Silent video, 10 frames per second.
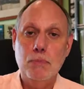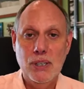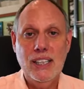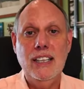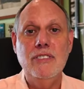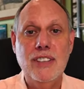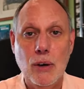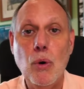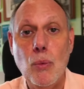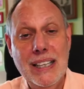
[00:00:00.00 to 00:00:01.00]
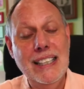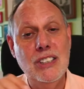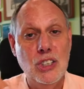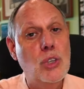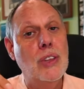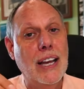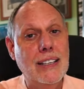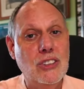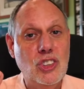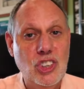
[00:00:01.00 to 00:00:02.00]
believe that what we need to do then is